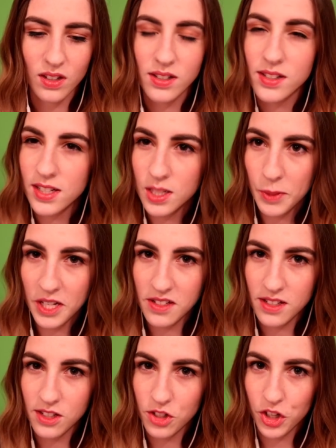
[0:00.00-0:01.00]

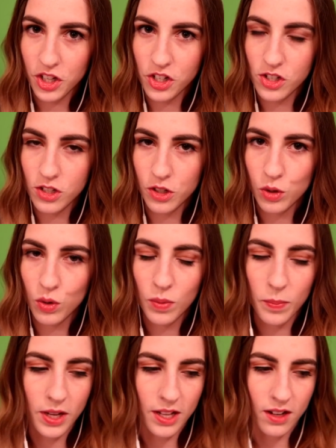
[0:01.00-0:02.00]
Suspense is good too,
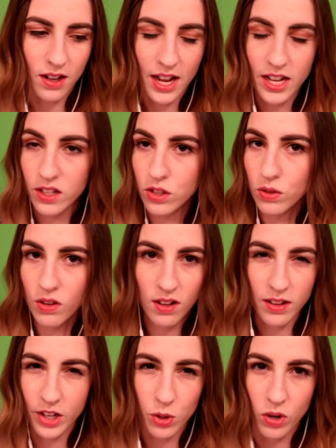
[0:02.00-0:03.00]
but I do
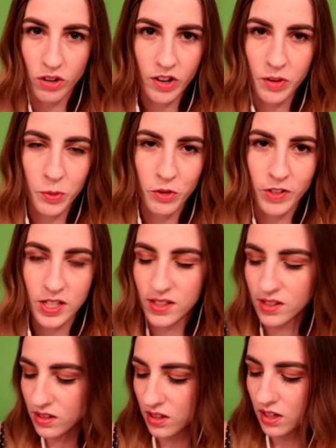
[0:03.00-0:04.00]
not like horror
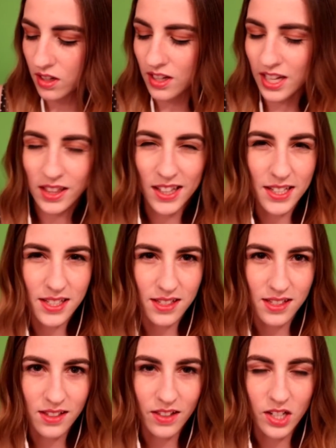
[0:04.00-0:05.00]
movies
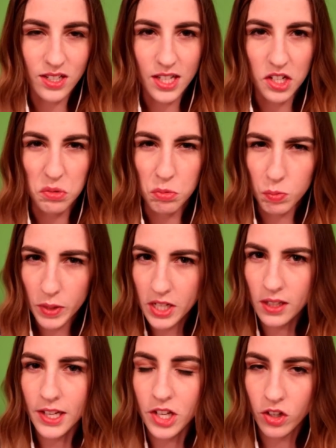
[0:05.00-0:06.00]
unless there's like a
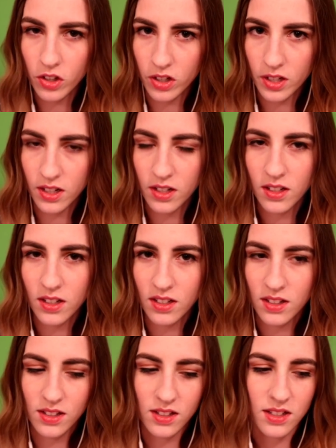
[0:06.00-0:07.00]
really good
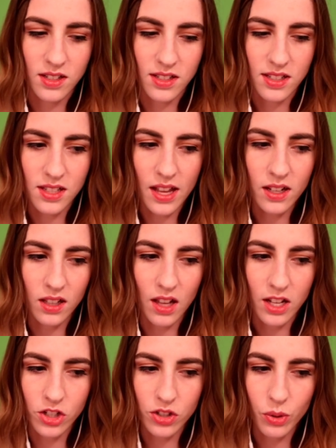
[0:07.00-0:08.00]

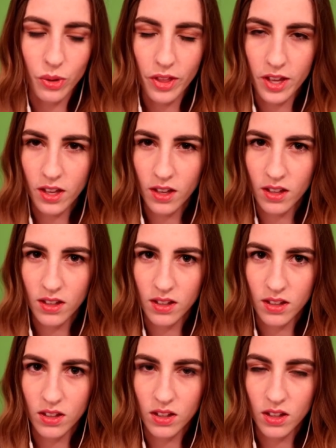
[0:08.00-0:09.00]
psychological thing
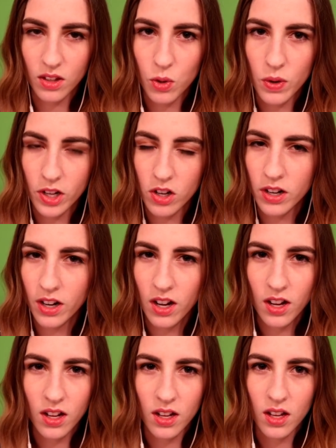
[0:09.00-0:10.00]
going on.
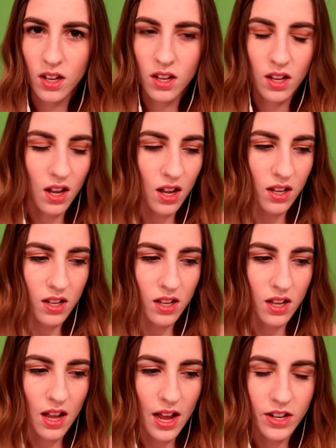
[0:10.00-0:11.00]

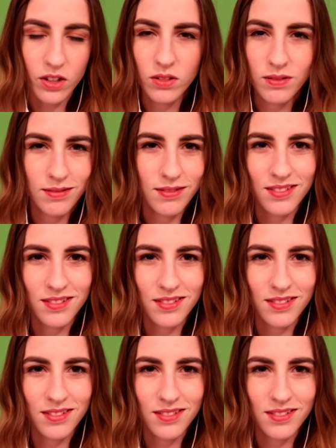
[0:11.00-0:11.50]
I don't